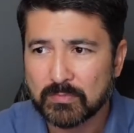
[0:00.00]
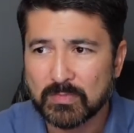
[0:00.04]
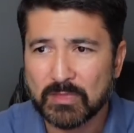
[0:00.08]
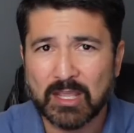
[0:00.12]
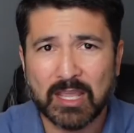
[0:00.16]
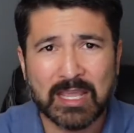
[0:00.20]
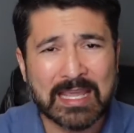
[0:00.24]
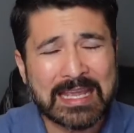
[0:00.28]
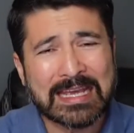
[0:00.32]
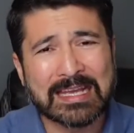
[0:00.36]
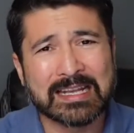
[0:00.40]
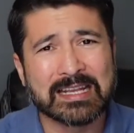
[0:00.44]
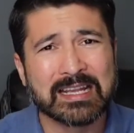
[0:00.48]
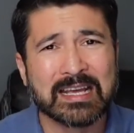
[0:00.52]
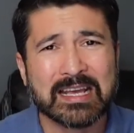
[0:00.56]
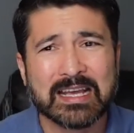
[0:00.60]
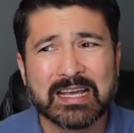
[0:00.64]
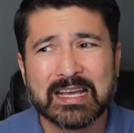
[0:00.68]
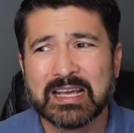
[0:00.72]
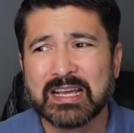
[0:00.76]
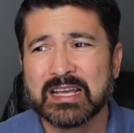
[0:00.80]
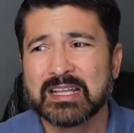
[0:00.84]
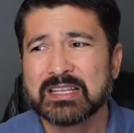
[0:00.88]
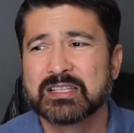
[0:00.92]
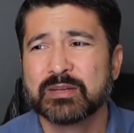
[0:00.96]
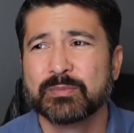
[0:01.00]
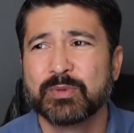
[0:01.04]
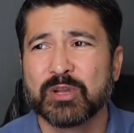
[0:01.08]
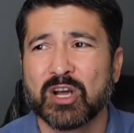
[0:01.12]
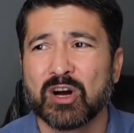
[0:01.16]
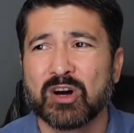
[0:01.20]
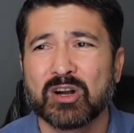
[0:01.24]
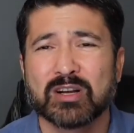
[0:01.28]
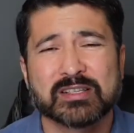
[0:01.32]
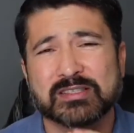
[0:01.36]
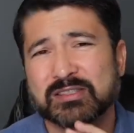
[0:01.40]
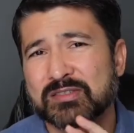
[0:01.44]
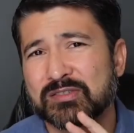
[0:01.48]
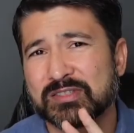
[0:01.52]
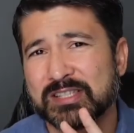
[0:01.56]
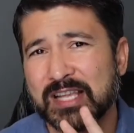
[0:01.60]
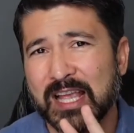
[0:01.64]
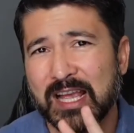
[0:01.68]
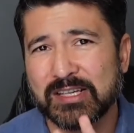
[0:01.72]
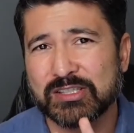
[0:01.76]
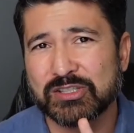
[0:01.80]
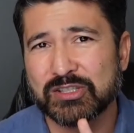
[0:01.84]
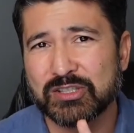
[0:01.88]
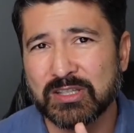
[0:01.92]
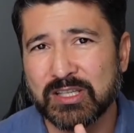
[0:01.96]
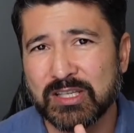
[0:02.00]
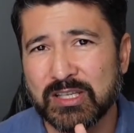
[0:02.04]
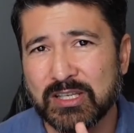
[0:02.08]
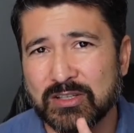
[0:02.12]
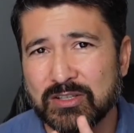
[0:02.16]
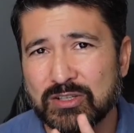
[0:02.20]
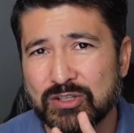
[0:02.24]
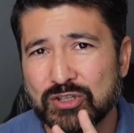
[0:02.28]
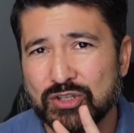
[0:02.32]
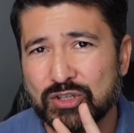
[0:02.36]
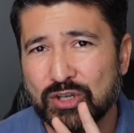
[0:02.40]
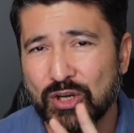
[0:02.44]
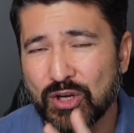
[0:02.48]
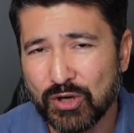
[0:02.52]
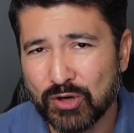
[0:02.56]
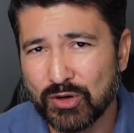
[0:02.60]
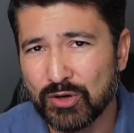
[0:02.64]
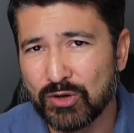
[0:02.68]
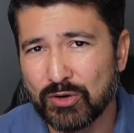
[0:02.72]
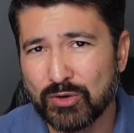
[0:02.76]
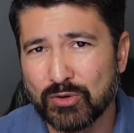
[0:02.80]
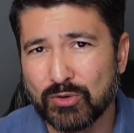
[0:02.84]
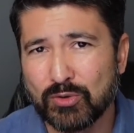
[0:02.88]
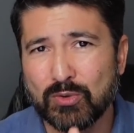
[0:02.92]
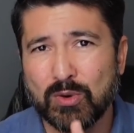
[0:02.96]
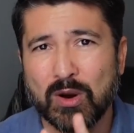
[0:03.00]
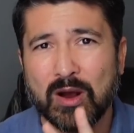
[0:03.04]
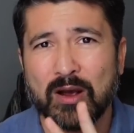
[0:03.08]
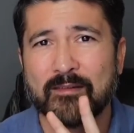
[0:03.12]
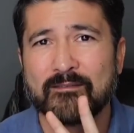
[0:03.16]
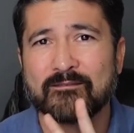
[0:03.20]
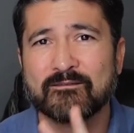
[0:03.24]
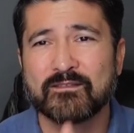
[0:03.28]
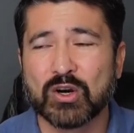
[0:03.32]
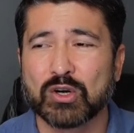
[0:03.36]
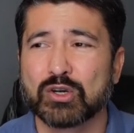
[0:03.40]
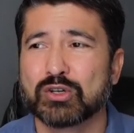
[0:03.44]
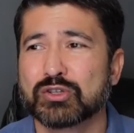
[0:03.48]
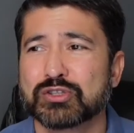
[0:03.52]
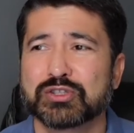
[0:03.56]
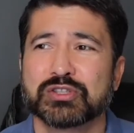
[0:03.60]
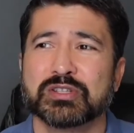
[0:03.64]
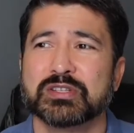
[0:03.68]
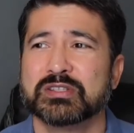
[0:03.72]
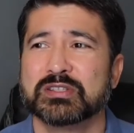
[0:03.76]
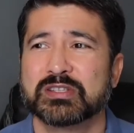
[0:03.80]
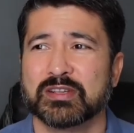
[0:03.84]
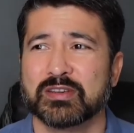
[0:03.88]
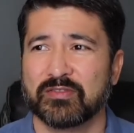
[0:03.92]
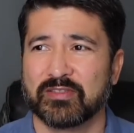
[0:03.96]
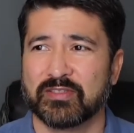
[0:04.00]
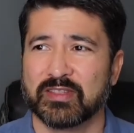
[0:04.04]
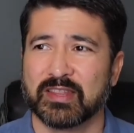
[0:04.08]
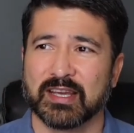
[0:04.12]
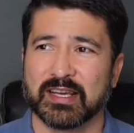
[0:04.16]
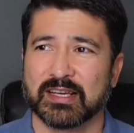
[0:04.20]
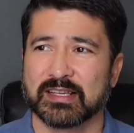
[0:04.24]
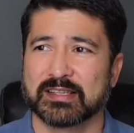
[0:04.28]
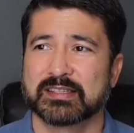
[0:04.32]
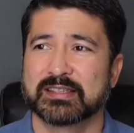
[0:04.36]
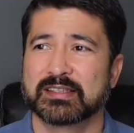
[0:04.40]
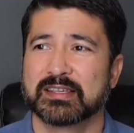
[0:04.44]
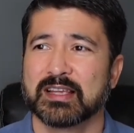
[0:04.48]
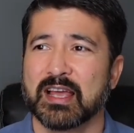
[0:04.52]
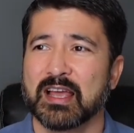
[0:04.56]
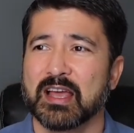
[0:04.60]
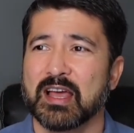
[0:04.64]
And to be honest, there's actually two versions of this.